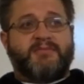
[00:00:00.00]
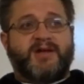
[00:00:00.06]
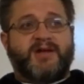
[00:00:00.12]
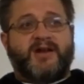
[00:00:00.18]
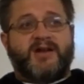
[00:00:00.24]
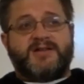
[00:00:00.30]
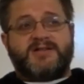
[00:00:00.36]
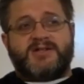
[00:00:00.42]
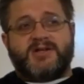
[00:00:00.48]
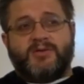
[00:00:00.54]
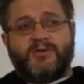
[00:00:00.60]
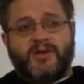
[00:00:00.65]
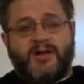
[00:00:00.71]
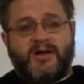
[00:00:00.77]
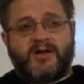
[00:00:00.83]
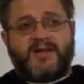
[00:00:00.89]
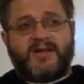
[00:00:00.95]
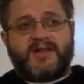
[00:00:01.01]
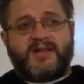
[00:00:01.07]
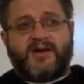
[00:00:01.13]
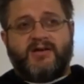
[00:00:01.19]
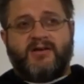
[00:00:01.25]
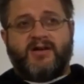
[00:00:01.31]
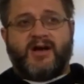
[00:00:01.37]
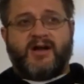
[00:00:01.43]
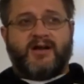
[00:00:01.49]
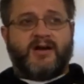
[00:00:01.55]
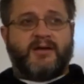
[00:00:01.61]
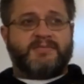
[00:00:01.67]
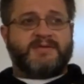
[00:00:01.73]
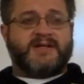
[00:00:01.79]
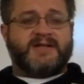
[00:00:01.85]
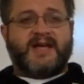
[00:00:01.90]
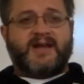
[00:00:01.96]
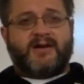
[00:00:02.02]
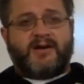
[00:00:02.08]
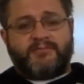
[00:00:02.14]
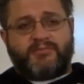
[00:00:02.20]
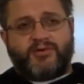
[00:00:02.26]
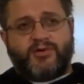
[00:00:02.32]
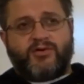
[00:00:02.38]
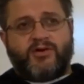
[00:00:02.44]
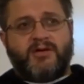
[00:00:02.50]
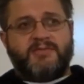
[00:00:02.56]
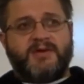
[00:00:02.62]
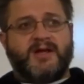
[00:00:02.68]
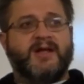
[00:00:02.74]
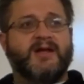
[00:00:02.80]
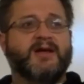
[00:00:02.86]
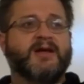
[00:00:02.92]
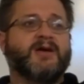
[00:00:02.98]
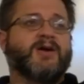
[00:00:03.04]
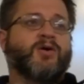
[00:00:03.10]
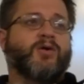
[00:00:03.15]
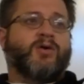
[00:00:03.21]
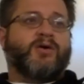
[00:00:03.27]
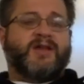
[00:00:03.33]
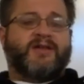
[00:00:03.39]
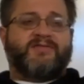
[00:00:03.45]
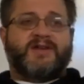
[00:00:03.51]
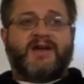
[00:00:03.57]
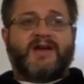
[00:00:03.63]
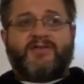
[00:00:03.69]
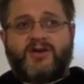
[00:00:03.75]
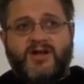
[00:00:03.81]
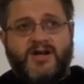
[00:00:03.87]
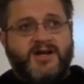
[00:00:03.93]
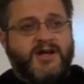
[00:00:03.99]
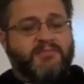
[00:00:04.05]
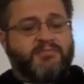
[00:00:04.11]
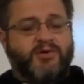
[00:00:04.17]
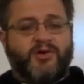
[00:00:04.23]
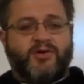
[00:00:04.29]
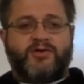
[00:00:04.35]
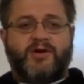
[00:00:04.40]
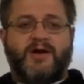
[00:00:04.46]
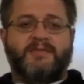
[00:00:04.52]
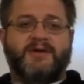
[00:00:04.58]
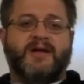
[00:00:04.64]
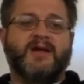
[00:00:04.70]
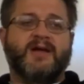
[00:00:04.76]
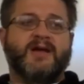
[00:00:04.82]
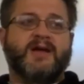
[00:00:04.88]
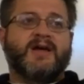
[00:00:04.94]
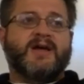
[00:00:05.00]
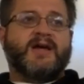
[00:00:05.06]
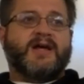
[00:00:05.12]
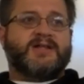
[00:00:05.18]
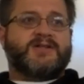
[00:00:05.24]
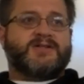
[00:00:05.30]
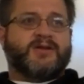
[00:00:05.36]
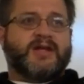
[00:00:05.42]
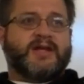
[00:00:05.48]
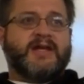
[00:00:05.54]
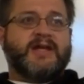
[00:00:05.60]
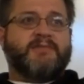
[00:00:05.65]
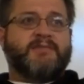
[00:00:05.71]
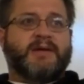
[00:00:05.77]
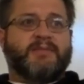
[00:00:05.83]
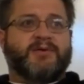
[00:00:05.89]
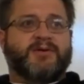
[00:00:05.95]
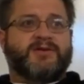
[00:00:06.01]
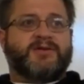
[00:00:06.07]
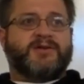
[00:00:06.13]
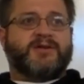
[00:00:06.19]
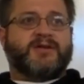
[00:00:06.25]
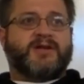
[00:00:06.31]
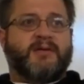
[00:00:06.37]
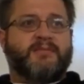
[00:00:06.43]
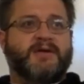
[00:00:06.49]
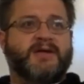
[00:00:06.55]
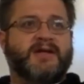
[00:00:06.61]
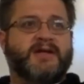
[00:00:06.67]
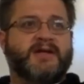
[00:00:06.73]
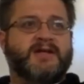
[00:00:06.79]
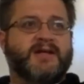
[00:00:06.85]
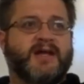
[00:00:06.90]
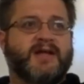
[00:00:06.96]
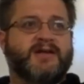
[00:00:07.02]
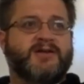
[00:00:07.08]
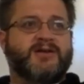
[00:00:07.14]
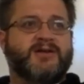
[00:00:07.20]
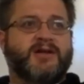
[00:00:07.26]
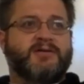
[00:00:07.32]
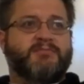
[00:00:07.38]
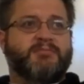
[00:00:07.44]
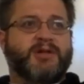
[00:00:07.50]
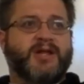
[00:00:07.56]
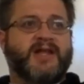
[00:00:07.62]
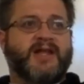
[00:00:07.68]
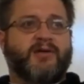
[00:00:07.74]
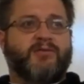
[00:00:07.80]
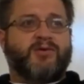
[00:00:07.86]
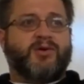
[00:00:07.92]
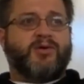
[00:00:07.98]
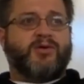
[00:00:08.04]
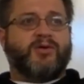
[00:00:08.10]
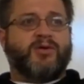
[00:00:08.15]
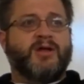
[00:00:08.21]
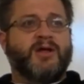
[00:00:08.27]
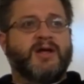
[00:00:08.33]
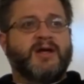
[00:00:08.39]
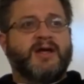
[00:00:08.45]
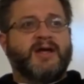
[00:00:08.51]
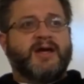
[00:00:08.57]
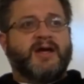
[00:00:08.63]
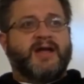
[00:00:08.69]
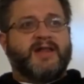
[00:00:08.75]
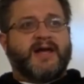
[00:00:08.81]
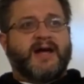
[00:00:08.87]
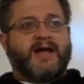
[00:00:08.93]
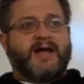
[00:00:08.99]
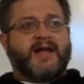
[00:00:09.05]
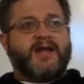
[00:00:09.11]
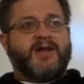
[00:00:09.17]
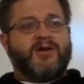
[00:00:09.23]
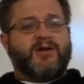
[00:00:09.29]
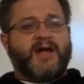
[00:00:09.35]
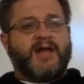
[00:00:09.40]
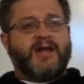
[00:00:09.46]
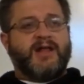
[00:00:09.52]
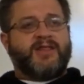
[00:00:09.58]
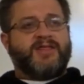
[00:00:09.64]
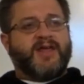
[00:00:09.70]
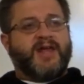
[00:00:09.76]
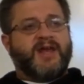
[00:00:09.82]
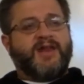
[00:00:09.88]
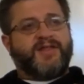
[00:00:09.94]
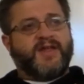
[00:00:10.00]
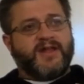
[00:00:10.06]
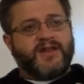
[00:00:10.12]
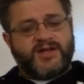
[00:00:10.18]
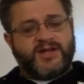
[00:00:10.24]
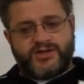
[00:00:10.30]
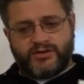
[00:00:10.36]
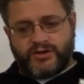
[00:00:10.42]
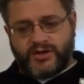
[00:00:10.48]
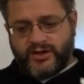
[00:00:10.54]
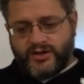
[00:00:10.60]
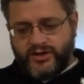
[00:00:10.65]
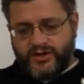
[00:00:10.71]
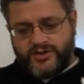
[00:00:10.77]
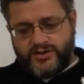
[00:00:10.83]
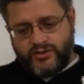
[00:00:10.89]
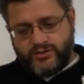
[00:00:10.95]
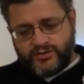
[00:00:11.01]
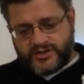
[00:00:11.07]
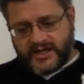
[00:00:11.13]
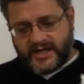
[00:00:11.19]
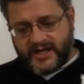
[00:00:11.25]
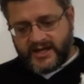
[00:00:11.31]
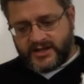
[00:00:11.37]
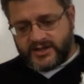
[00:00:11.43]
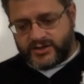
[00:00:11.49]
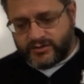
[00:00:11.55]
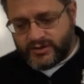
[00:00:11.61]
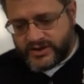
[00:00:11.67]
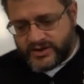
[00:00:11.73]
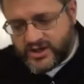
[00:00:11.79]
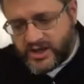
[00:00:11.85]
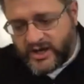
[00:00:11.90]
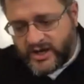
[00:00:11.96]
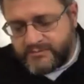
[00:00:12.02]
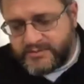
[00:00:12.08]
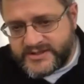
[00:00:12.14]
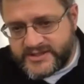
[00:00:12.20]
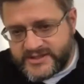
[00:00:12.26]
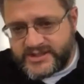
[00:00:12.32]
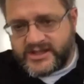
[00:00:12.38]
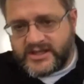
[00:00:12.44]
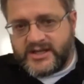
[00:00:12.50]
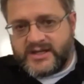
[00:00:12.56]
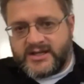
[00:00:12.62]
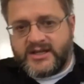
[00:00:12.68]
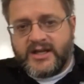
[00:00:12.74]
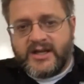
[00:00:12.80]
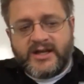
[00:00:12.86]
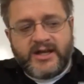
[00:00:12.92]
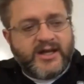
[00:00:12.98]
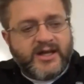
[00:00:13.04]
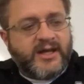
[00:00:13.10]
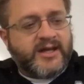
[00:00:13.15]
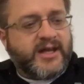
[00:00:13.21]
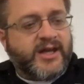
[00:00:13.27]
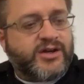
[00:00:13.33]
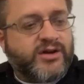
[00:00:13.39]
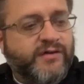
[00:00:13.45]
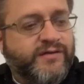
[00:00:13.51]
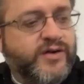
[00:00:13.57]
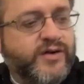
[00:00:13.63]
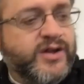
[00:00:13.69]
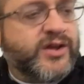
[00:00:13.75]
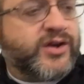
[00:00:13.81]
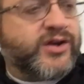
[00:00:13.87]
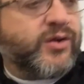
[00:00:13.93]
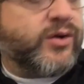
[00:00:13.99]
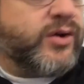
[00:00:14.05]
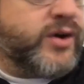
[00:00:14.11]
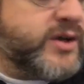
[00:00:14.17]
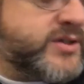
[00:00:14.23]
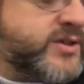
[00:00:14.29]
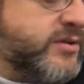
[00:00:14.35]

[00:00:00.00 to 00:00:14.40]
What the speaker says: been in it so long that they're not up to date on programming, or they've never done any programming, and so they need people to come in and play that role. And you know, anything that you can do to get into a job position and get your foot in the door is